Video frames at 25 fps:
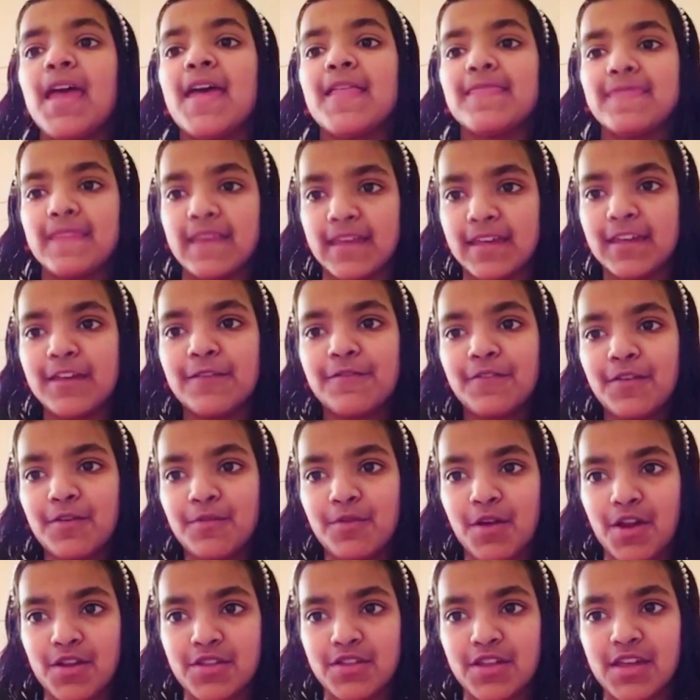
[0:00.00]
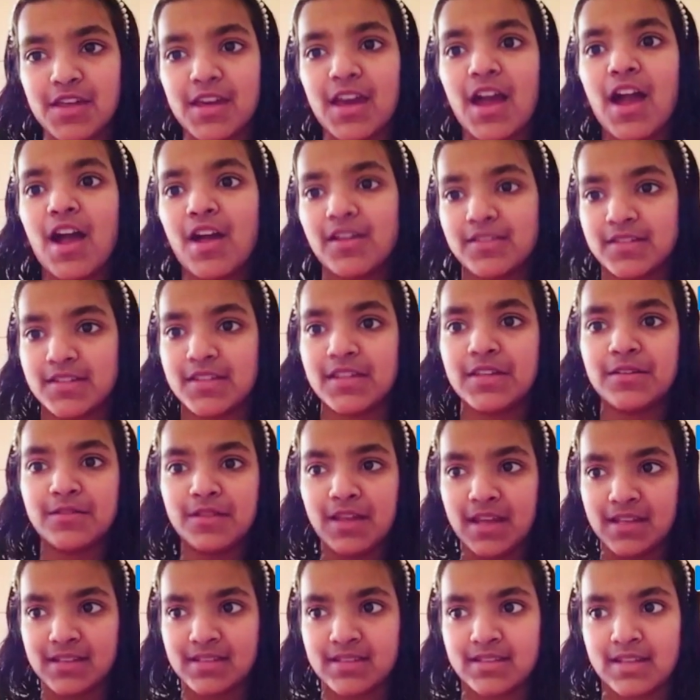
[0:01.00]
Thank you for watching. I'll see you
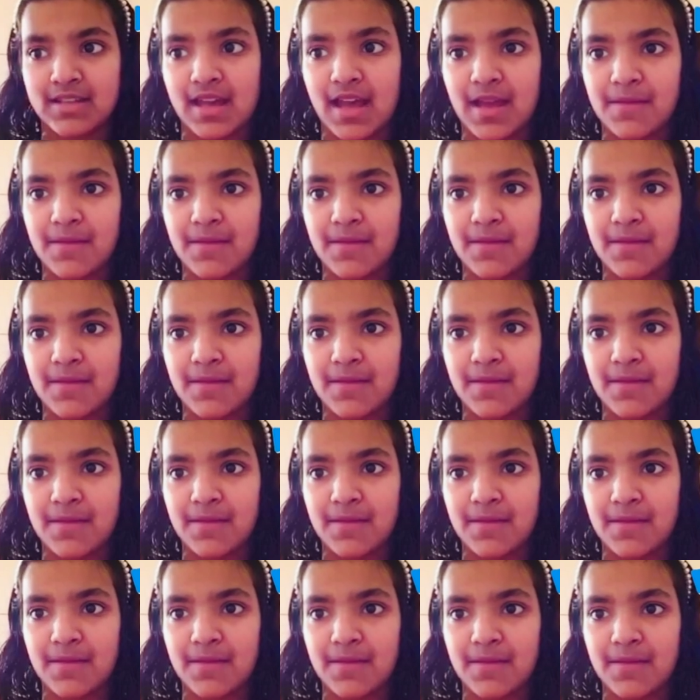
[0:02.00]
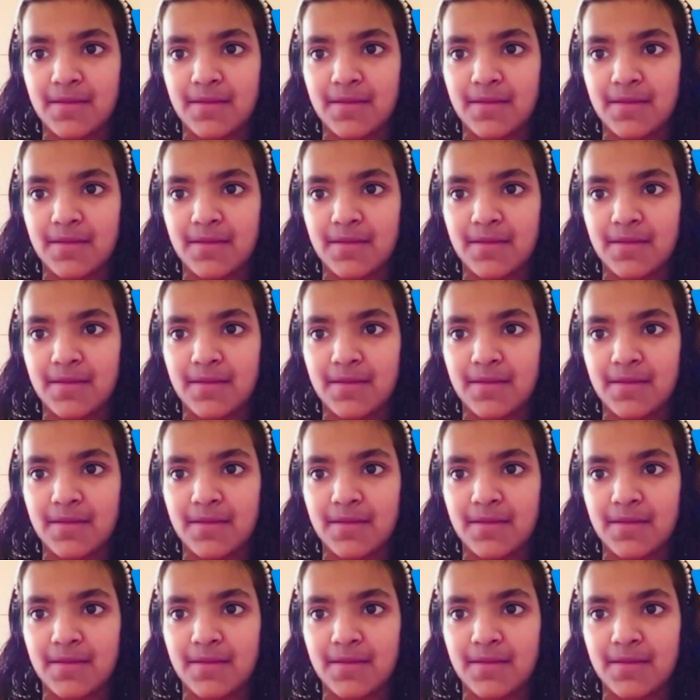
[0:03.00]
next time. Bye.